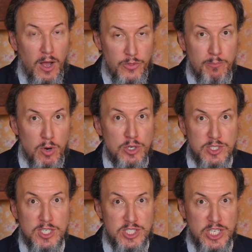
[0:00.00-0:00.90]
of
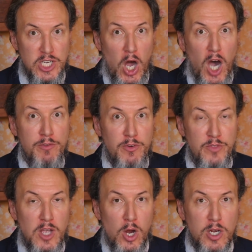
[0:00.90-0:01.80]

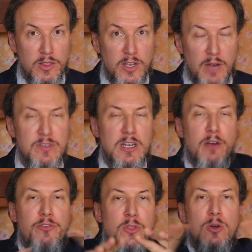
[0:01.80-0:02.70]
the Ark of the Covenant.
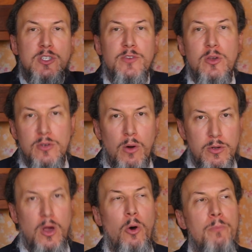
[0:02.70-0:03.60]
Now, for those of you who
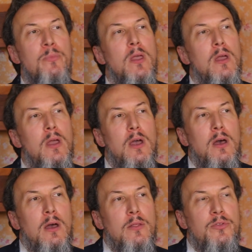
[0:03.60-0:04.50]
don't know,
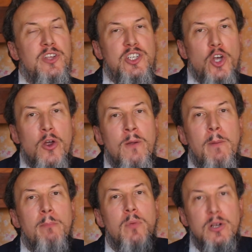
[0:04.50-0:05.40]
the
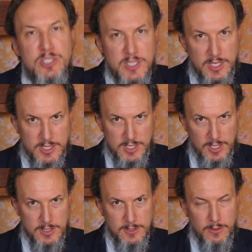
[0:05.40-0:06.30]
term mercy
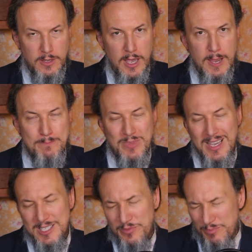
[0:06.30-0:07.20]
seat, okay,
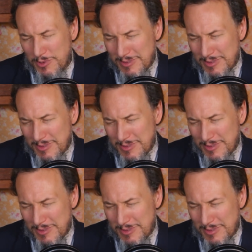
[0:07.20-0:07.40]
it's